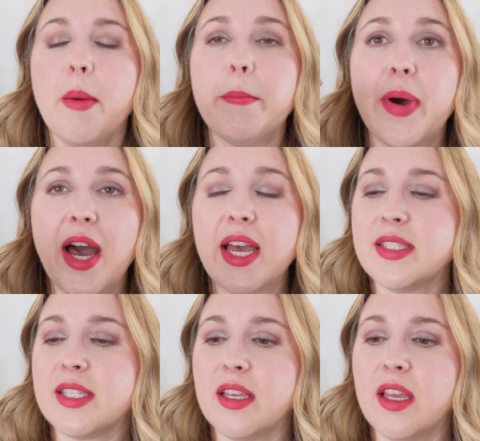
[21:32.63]

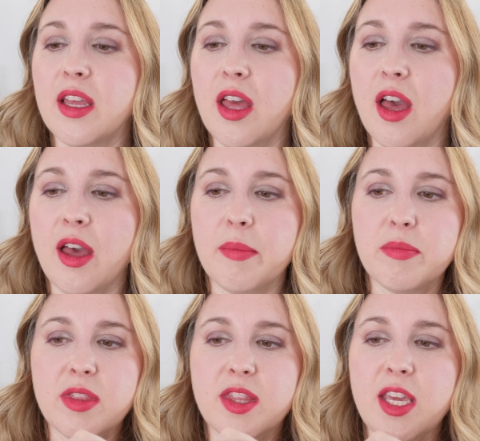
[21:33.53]
But
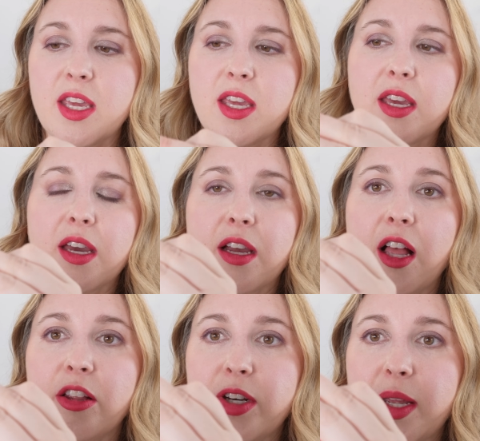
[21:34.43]
Um, the
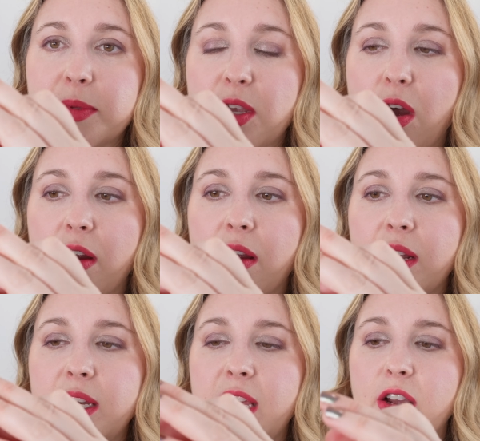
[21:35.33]
color names are
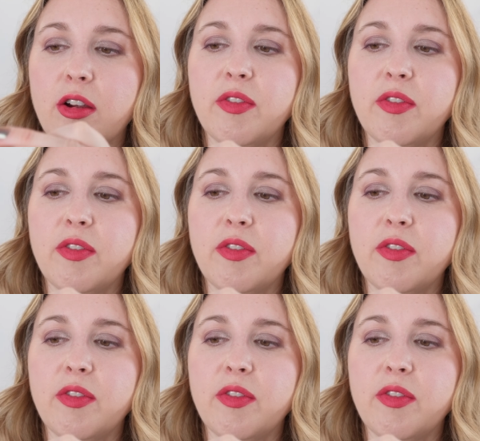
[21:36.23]
on here.